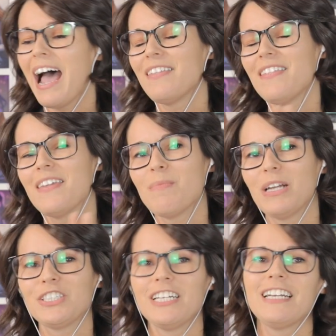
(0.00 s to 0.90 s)
And then they
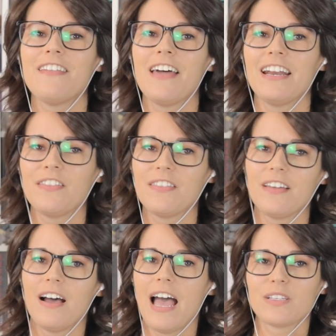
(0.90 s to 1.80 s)
mention that in
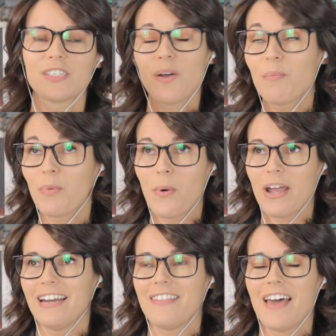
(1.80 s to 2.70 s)
some
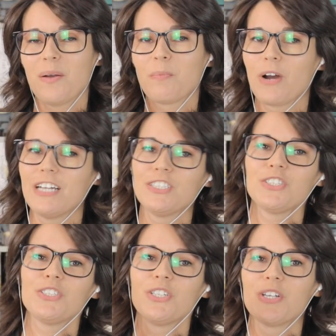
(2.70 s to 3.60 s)
point that
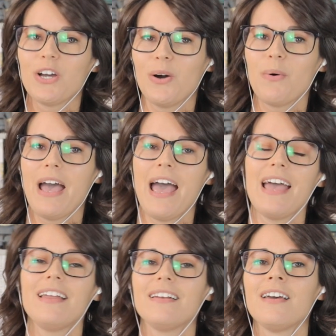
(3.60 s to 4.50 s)
Bryce should go
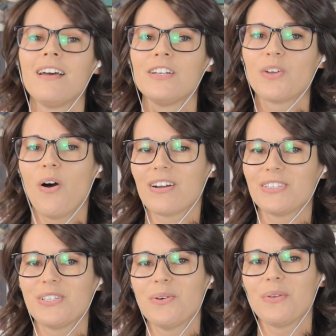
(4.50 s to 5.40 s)
and
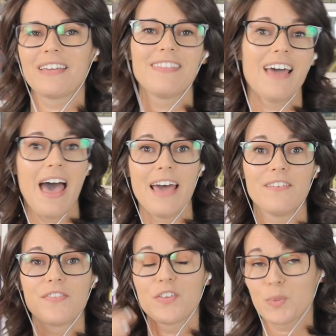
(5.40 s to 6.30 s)
talk to like the head
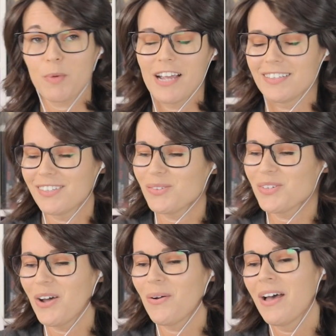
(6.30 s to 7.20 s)
of the sprites.
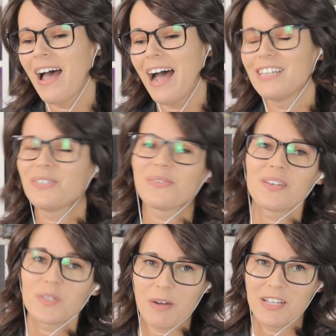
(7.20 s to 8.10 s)
So I do
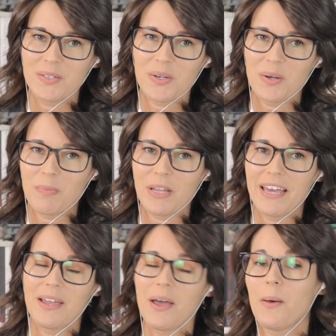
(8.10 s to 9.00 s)
think sprites are gonna
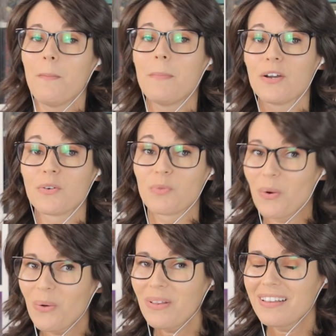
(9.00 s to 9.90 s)
play a bigger
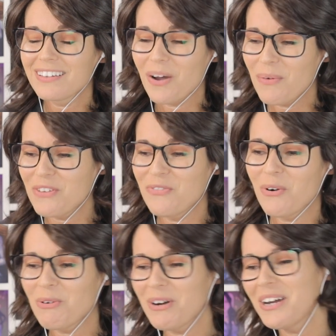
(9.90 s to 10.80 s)
role going
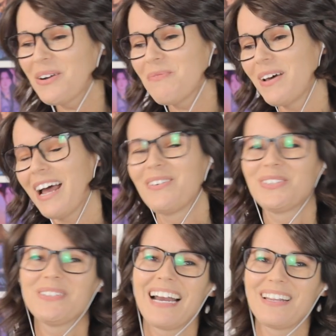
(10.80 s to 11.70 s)
forward, but I
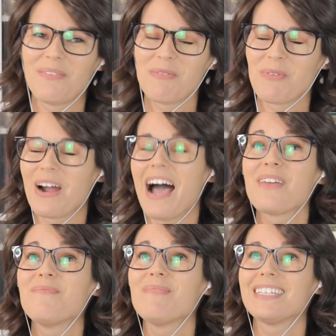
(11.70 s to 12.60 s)
wish we got a little bit more.
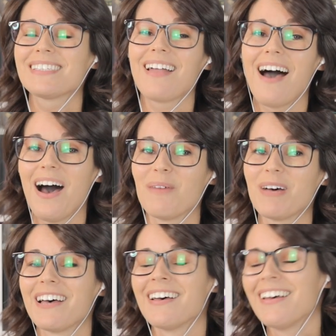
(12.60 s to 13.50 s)
I miss
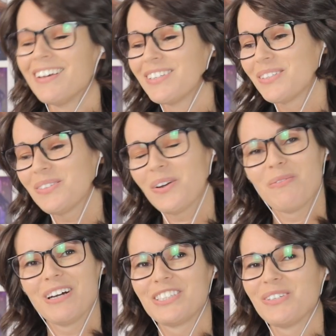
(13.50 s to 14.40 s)
Lahaba
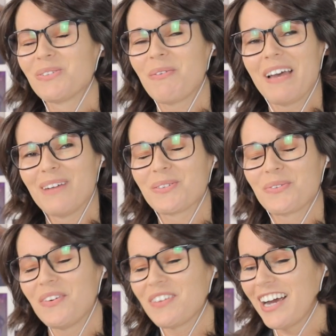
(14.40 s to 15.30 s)
so much. She was one of my
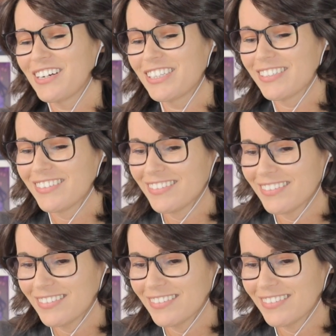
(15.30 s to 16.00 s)
absolute favorite characters.